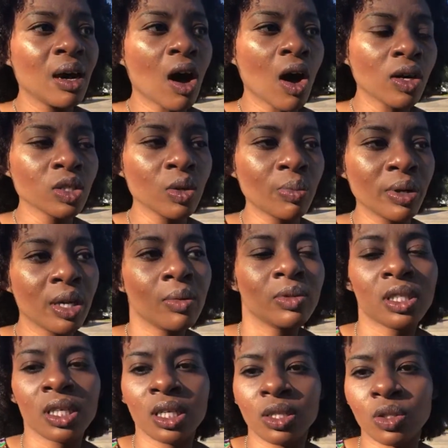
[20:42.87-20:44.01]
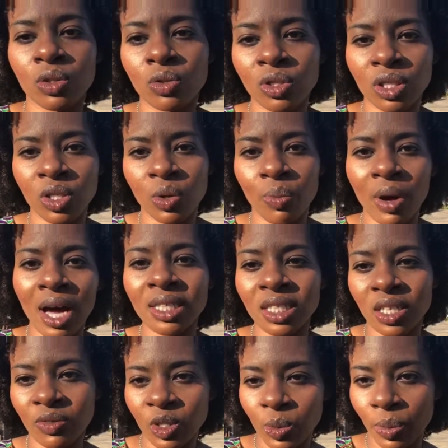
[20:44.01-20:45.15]
also be able to exude such a
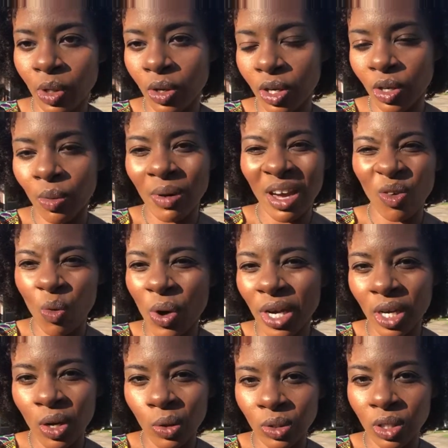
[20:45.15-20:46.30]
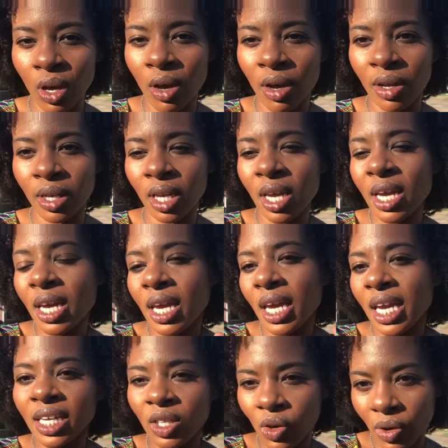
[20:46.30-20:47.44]
positive spirit no matter what goes on
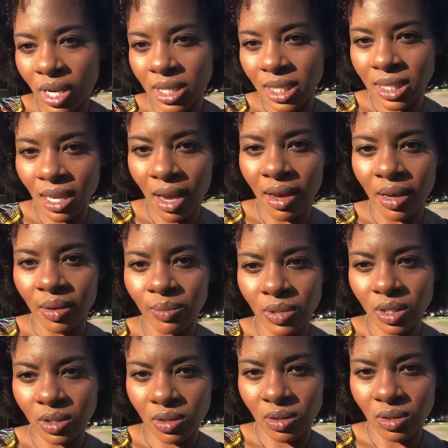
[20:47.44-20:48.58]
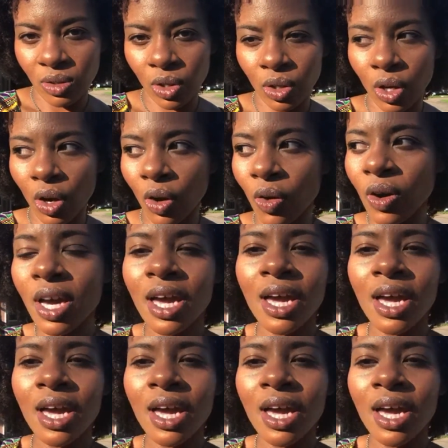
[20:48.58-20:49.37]
in crazy times, you know?